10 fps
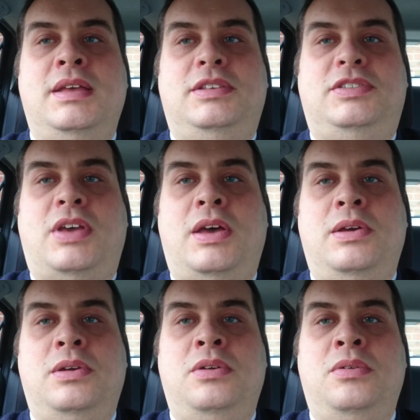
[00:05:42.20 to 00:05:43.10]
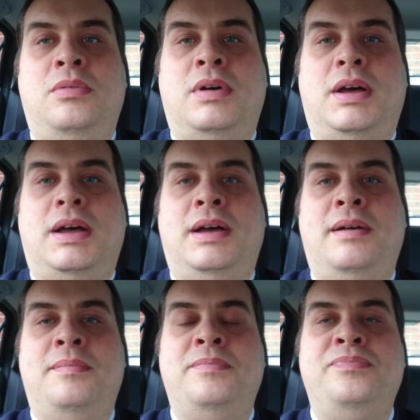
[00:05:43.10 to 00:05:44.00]
So
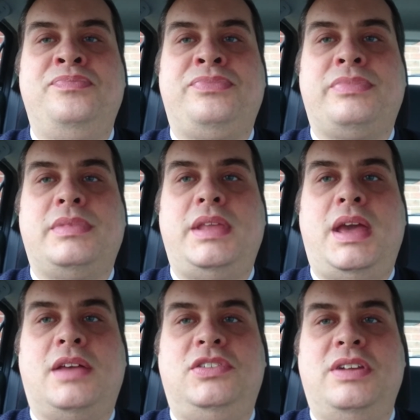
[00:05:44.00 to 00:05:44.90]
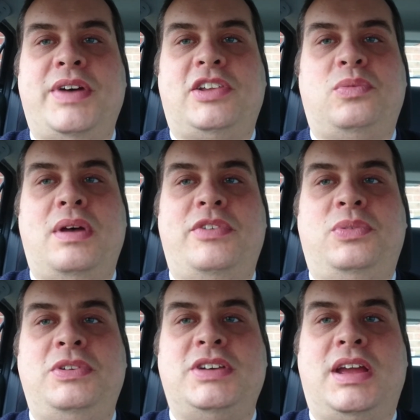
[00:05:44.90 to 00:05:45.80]
yes, you know, that's where the
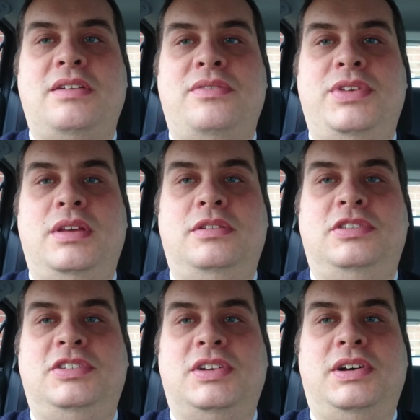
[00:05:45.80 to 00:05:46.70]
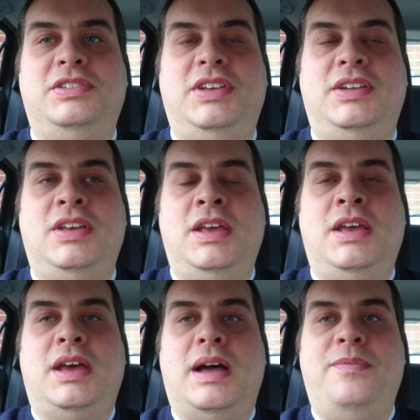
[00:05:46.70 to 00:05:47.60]
Tweed Jacket reviews started.
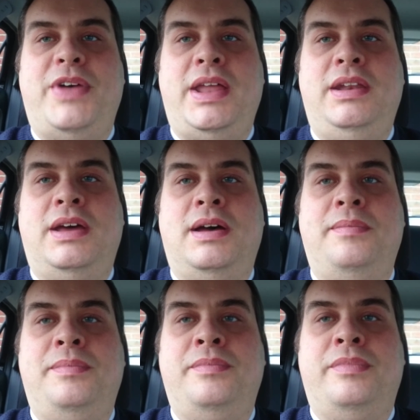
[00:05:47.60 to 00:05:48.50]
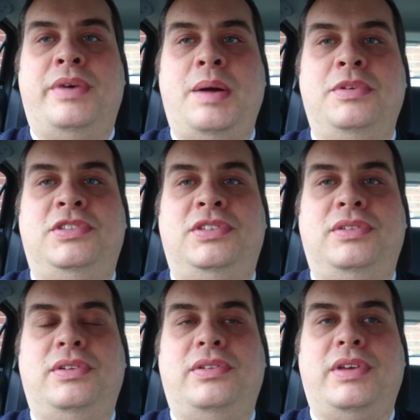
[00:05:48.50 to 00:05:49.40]
And then I was
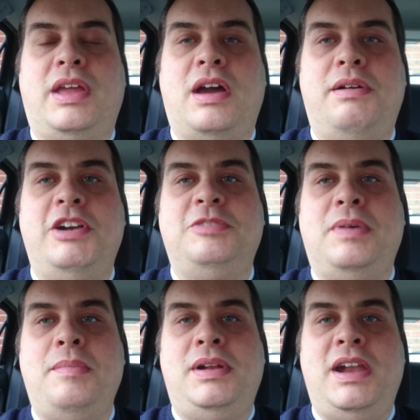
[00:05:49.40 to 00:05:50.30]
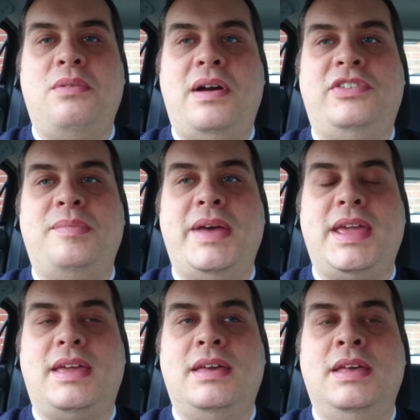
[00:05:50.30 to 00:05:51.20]
encouraged by my lady wife to
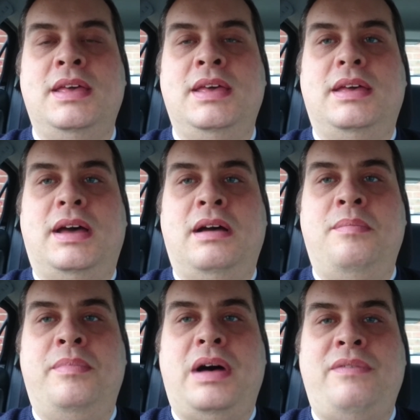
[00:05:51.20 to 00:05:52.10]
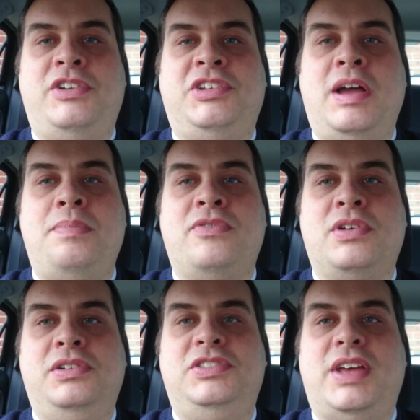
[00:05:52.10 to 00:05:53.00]
make other type of
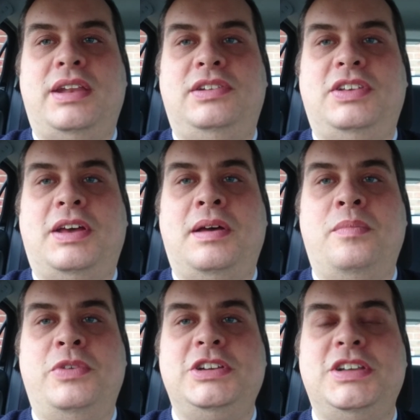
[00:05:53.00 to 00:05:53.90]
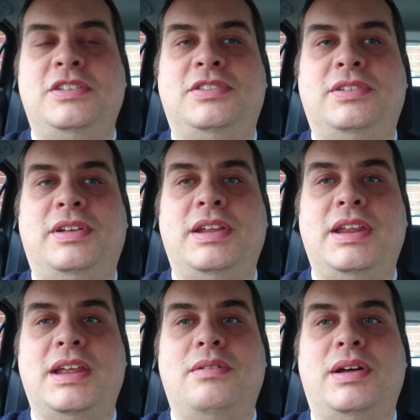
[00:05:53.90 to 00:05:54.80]
content, which is
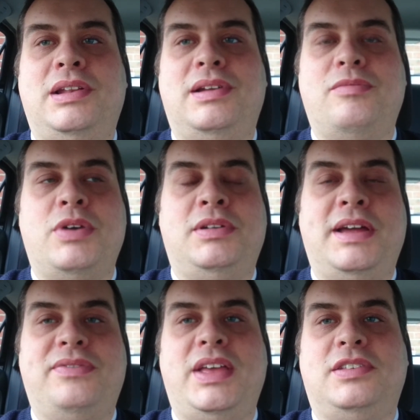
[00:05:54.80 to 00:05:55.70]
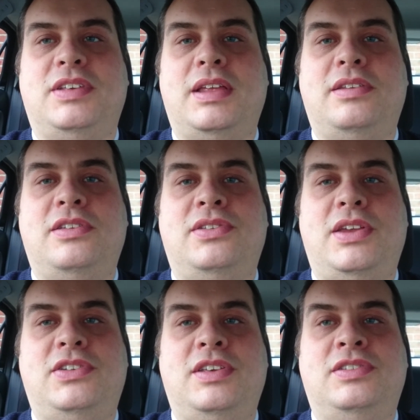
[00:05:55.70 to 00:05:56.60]
like this. It's just,
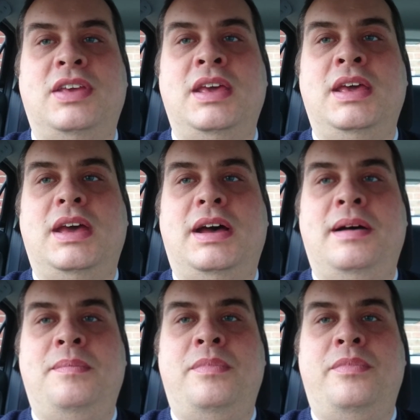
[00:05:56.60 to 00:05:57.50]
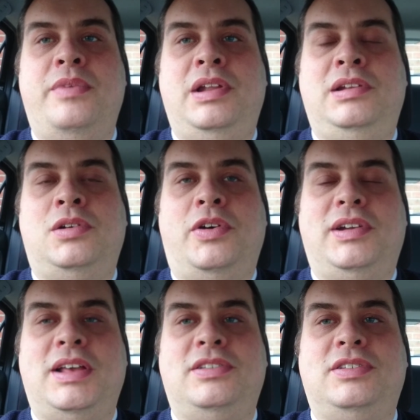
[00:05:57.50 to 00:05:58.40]
it is a
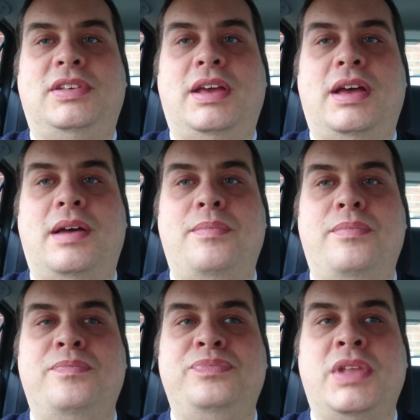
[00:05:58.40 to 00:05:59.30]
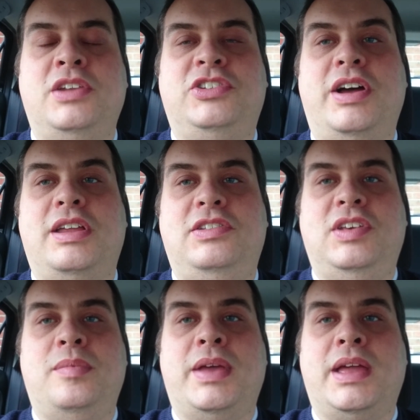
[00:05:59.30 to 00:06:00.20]
lot less time
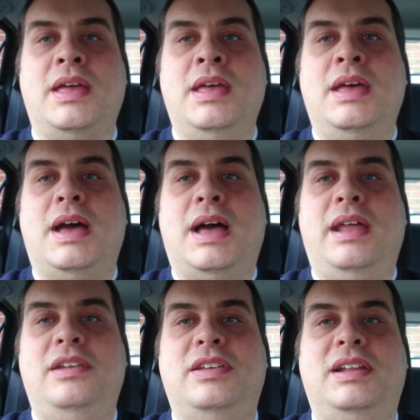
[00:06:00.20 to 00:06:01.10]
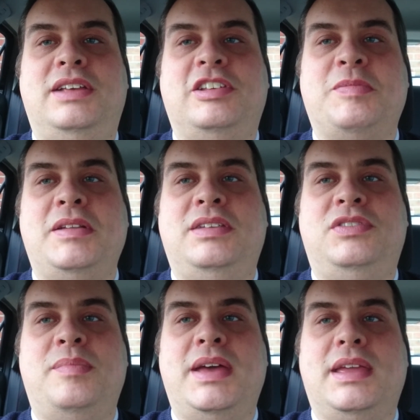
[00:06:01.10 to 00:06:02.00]
consuming and less expensive
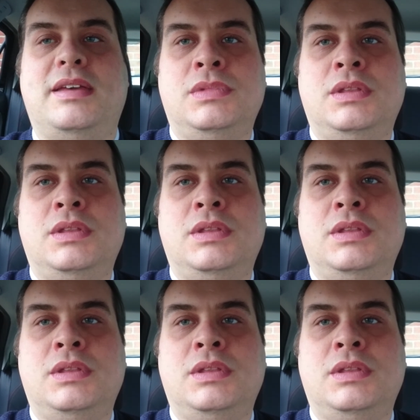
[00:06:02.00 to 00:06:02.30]
to make.